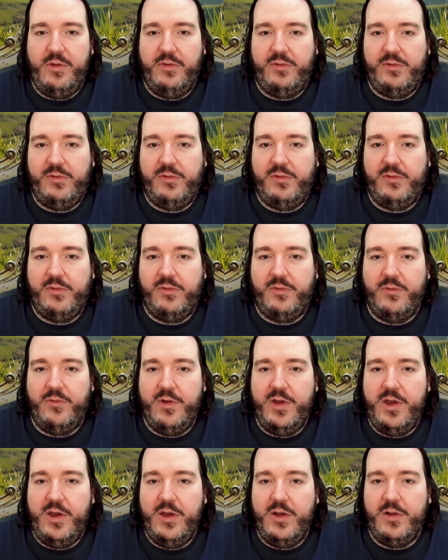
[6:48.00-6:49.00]

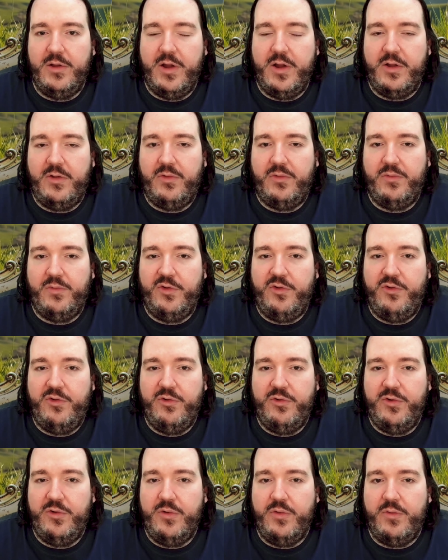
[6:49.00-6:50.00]
swing, that's what
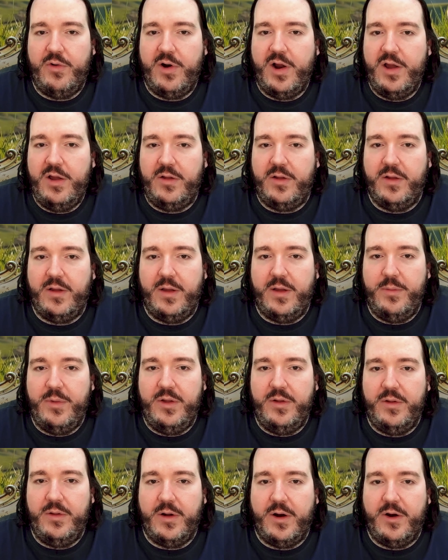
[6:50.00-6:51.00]
you do, right? I
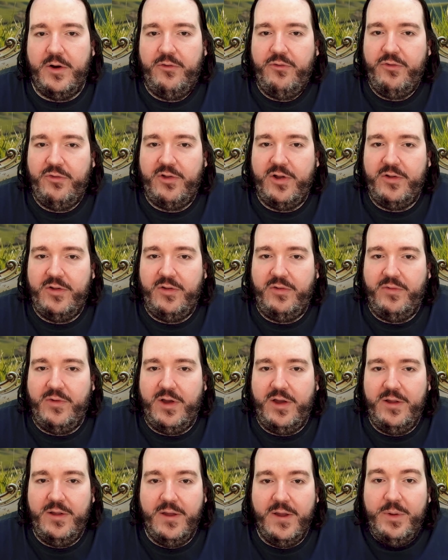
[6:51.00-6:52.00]
mean, aren't you
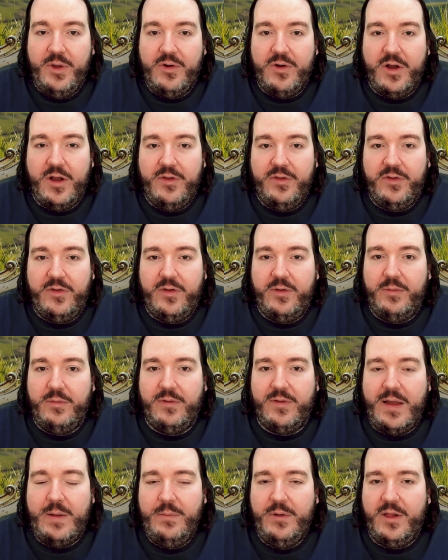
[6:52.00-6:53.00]
satisfied? Because
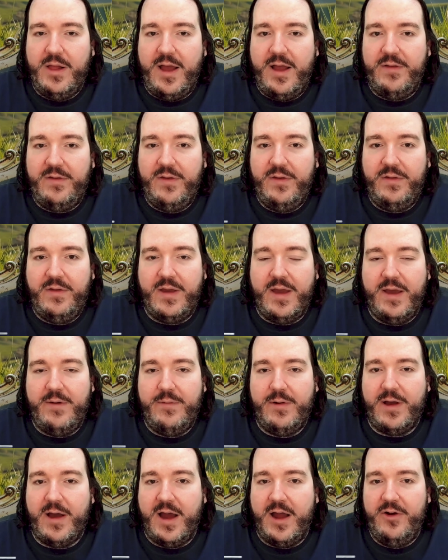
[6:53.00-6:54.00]
some classes
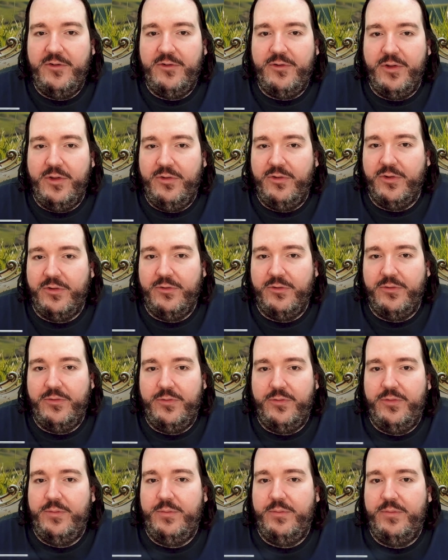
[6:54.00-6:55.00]
have hundreds
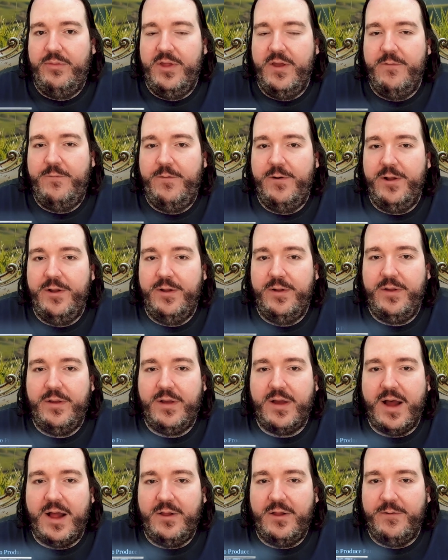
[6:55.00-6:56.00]
of
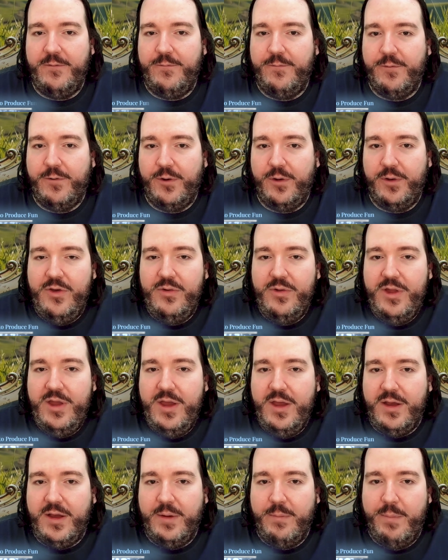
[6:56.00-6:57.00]
different, colorful,
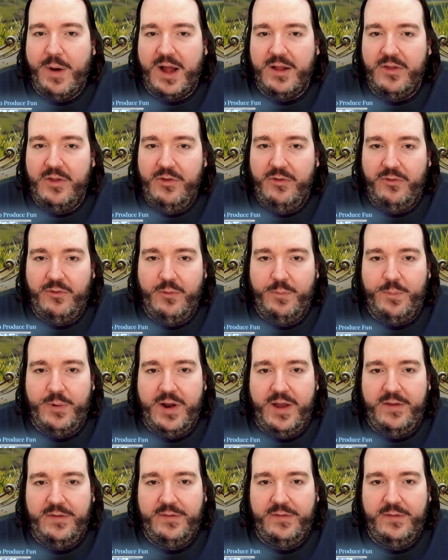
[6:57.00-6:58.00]
unique buttons to
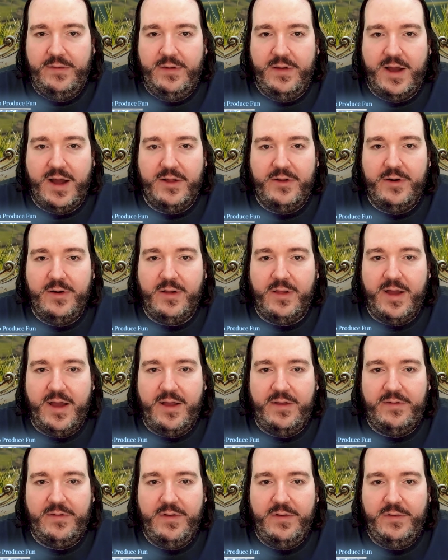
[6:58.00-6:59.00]
press. Other
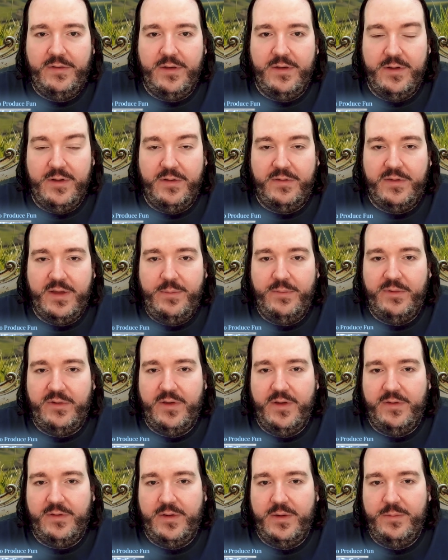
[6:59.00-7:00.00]
classes in the same
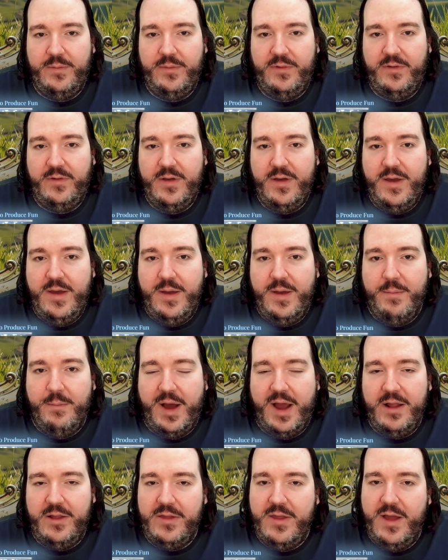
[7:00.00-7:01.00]
systems
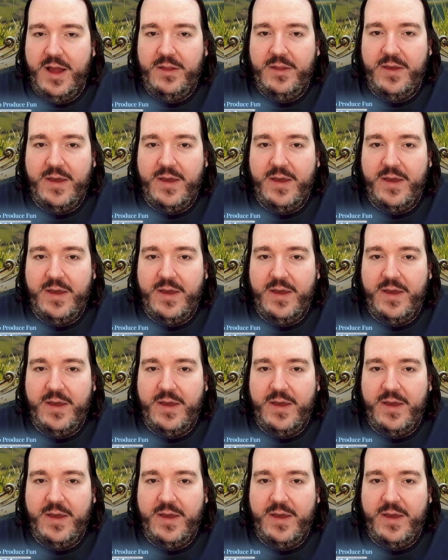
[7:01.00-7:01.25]
might not